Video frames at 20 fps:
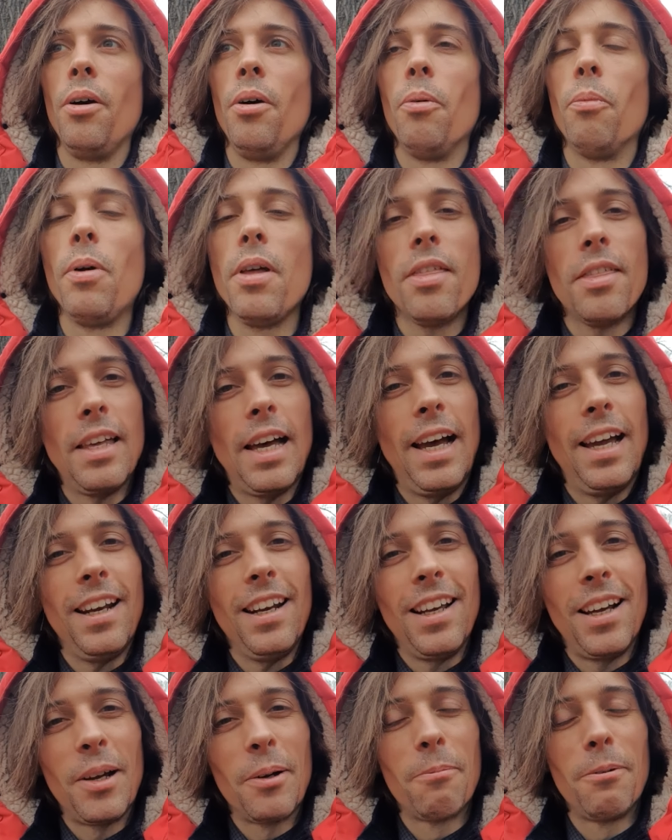with that,
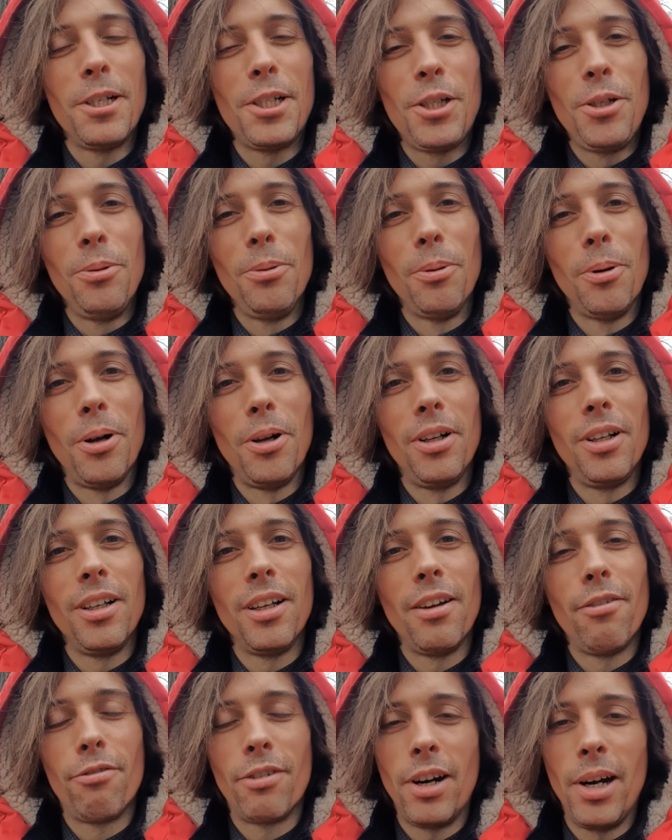I wish you all
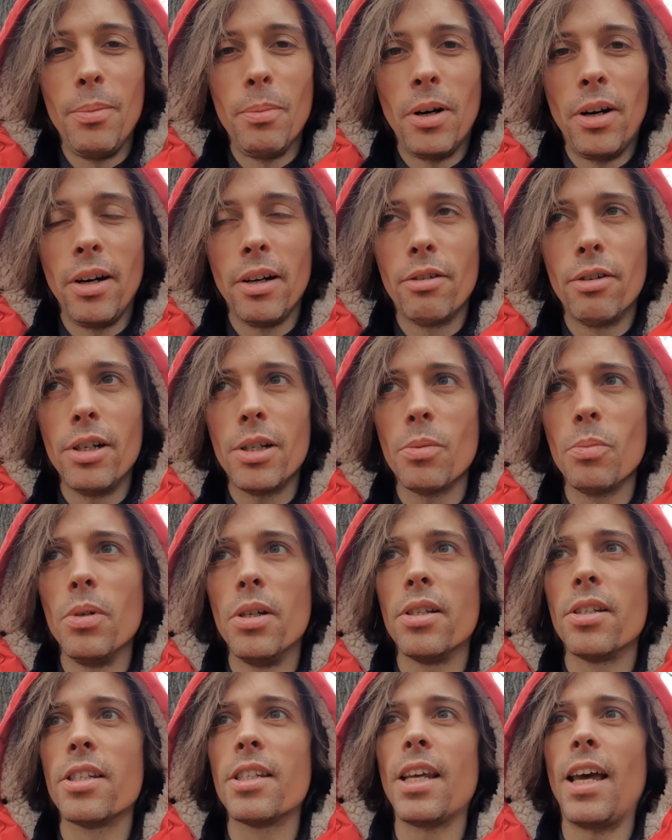a very Merry
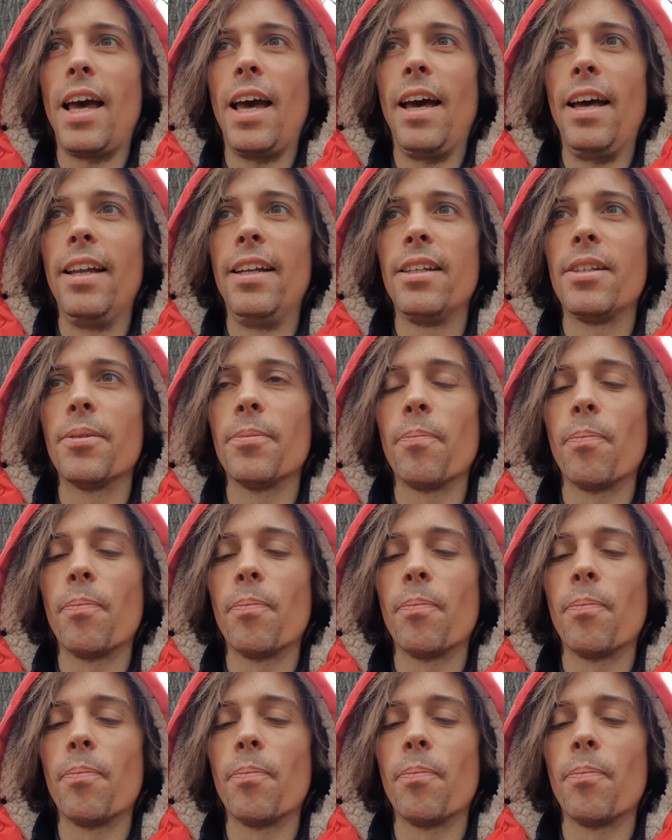Christmas and